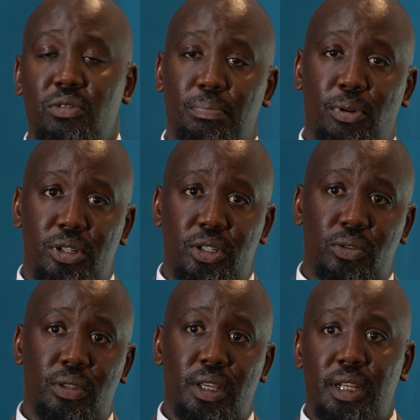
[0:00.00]
report
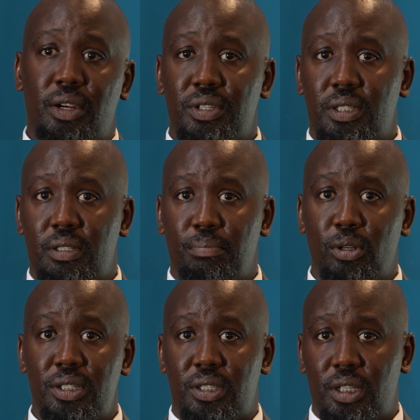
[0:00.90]
to the nearest
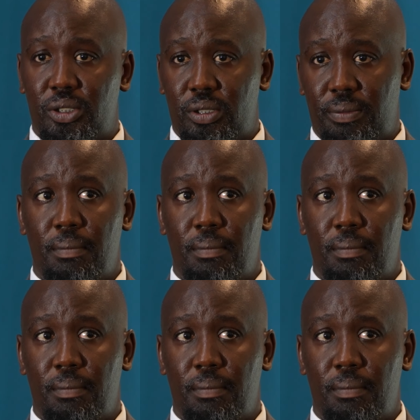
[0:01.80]
police station.